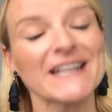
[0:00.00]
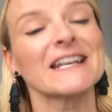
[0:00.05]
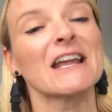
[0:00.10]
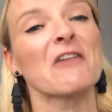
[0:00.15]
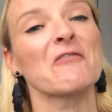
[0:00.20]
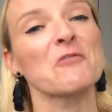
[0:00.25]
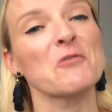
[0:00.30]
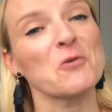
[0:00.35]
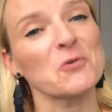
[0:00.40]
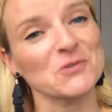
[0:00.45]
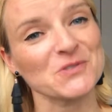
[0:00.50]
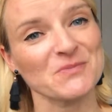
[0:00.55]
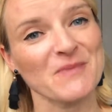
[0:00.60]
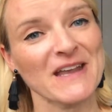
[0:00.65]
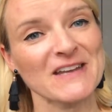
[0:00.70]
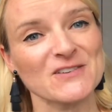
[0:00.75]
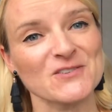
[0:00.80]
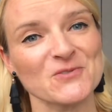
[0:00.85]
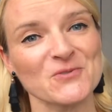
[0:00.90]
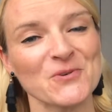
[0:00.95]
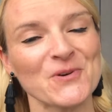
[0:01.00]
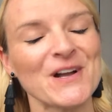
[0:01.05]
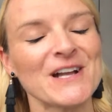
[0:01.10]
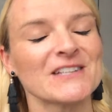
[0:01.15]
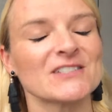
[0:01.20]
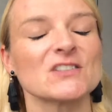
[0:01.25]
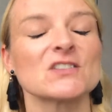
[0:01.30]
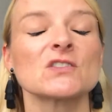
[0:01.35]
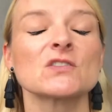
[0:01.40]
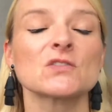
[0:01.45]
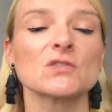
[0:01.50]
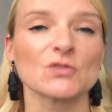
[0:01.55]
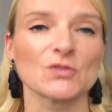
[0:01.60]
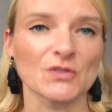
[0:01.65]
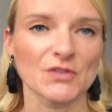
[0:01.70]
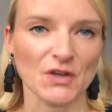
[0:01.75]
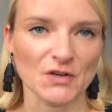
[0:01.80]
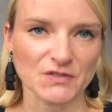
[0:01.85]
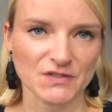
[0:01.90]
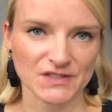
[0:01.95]
Now, of course, make sure to
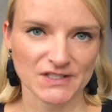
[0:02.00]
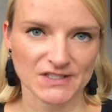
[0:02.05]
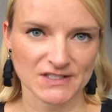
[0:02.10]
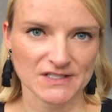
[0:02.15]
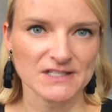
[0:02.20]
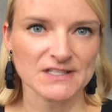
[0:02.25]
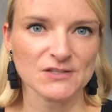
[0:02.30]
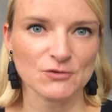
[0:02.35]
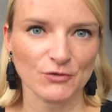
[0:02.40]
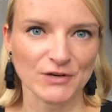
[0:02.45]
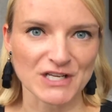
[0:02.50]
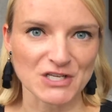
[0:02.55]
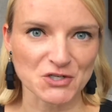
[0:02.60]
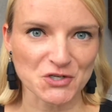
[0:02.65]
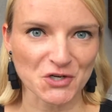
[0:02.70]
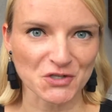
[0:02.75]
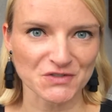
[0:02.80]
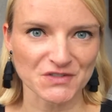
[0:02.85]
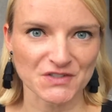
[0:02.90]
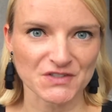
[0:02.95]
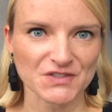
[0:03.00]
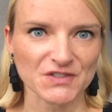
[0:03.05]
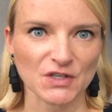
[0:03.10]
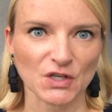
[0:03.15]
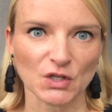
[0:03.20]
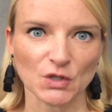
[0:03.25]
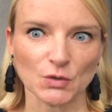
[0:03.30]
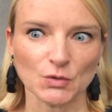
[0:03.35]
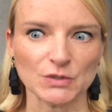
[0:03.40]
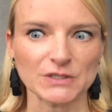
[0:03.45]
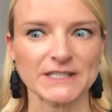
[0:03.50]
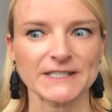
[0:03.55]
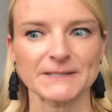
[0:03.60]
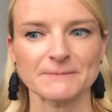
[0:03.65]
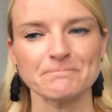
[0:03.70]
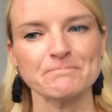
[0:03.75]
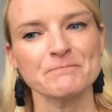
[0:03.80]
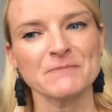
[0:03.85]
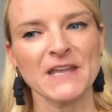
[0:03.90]
store those screenshots securely.